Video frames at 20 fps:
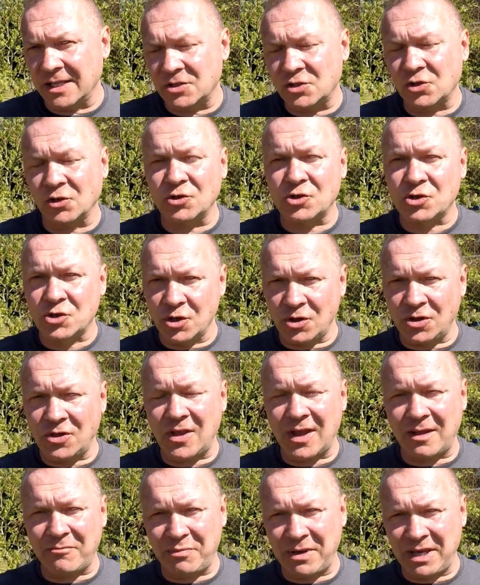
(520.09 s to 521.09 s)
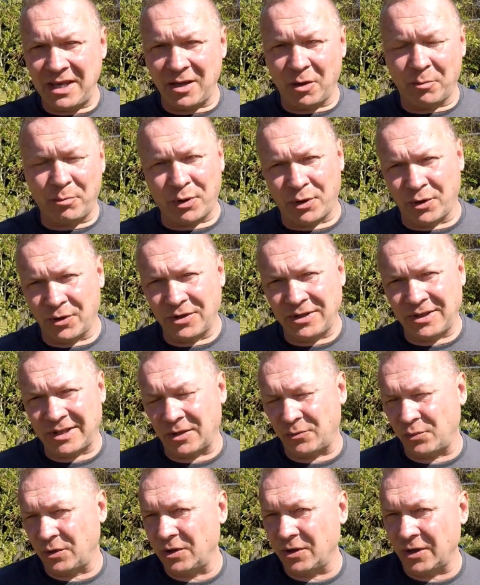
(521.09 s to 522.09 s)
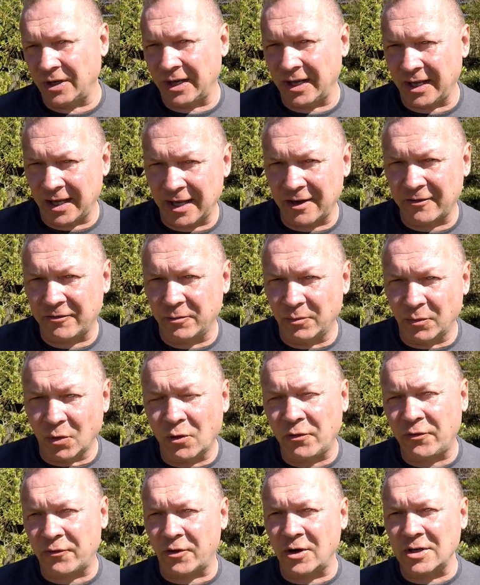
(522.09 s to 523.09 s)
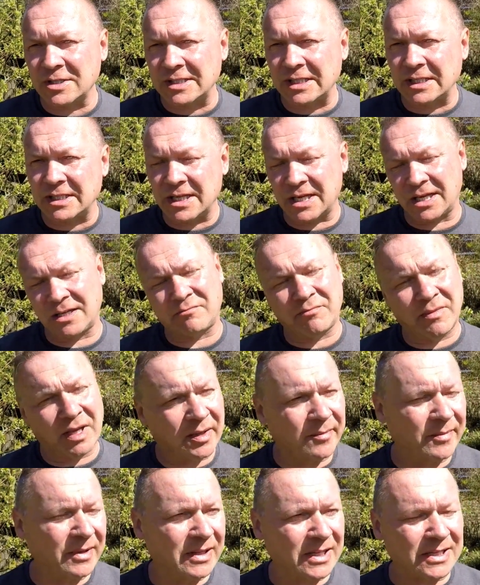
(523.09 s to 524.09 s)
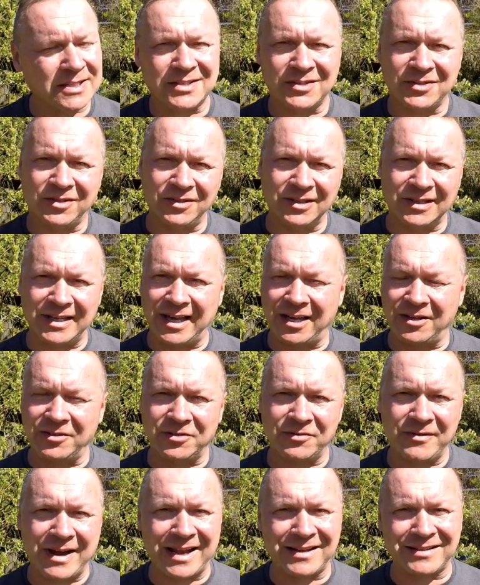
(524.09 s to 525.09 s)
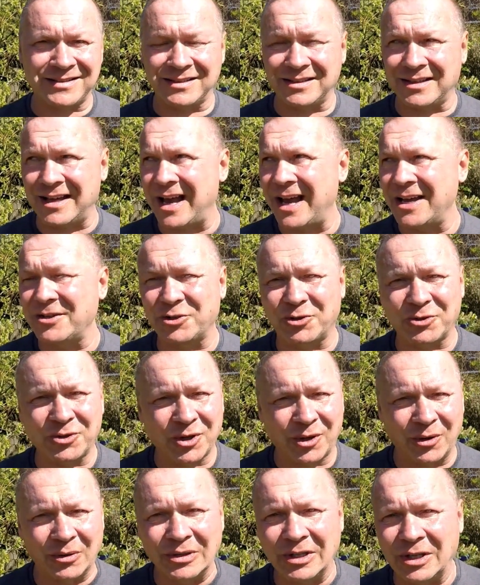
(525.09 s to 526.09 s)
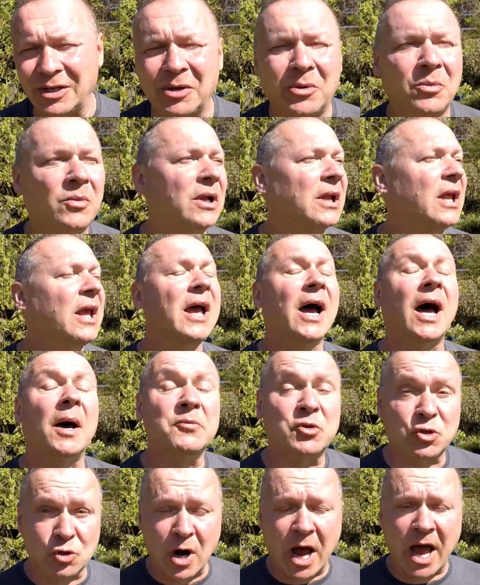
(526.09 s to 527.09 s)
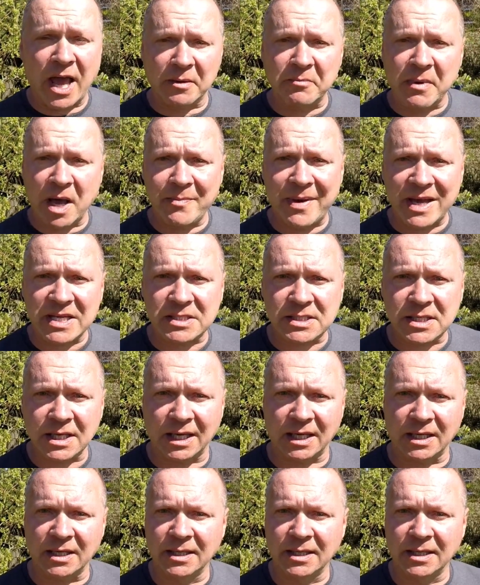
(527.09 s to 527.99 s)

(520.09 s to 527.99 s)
So should there be a point that we're going to have more frost at night, maybe that's going to counteract it. I don't know. You know what? I'm trying my best here.